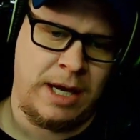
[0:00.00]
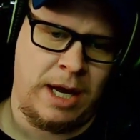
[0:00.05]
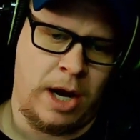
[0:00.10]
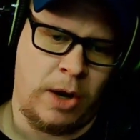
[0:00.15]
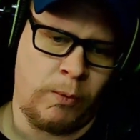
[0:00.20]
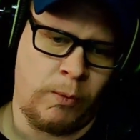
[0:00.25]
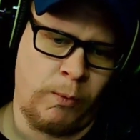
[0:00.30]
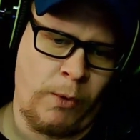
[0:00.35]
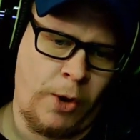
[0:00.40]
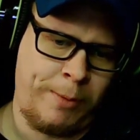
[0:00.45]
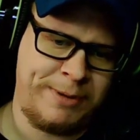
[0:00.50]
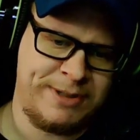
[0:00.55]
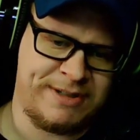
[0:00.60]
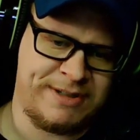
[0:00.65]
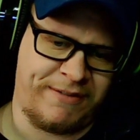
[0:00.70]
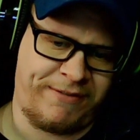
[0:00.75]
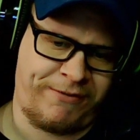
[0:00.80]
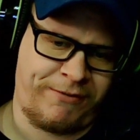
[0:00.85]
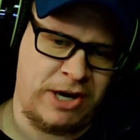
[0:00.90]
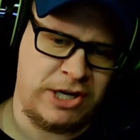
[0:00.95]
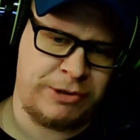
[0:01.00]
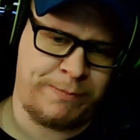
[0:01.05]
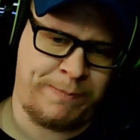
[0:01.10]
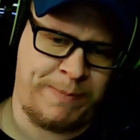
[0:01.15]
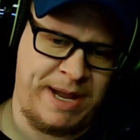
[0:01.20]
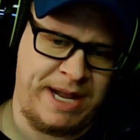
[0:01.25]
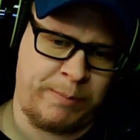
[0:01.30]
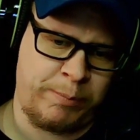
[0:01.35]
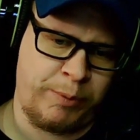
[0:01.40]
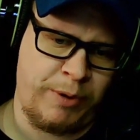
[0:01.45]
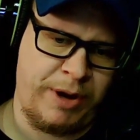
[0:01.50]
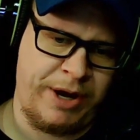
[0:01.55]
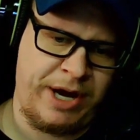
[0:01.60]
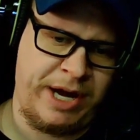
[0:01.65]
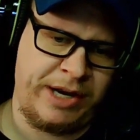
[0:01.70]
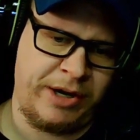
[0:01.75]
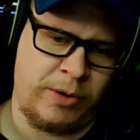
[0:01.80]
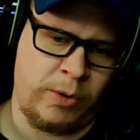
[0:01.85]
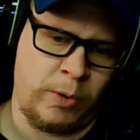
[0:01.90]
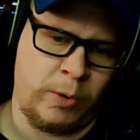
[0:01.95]
aromas of fresh baked
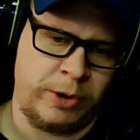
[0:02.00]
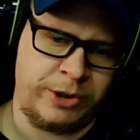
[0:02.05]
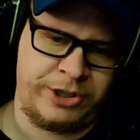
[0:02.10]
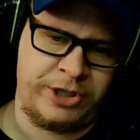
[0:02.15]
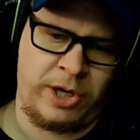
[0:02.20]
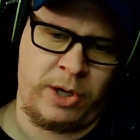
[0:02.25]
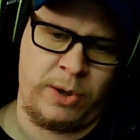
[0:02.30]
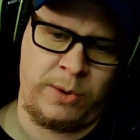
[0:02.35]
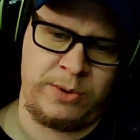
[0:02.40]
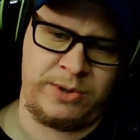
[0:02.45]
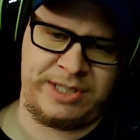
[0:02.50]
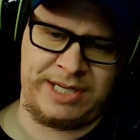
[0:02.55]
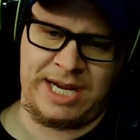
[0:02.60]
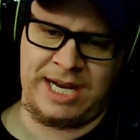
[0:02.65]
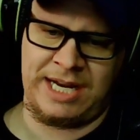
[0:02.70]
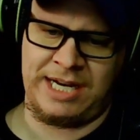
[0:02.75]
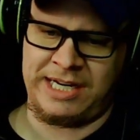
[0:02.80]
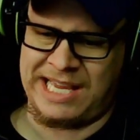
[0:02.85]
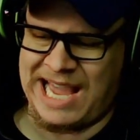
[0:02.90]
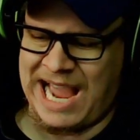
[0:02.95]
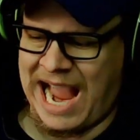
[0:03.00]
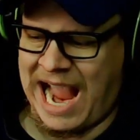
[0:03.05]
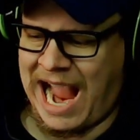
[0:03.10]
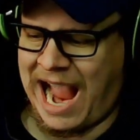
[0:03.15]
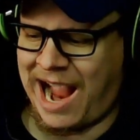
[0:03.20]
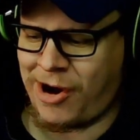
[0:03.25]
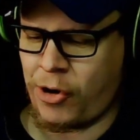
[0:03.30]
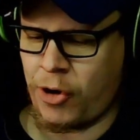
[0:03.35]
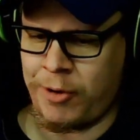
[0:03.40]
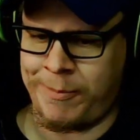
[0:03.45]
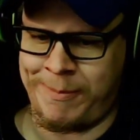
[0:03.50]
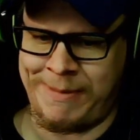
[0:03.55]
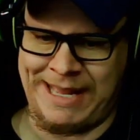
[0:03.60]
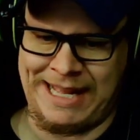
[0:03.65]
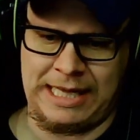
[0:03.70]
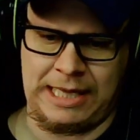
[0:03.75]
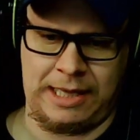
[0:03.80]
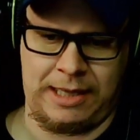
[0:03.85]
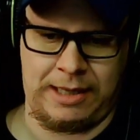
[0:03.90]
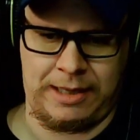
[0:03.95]
bread or toast and
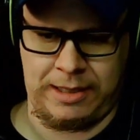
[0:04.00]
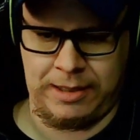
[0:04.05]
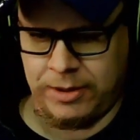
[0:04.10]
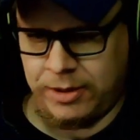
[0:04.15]
caramel.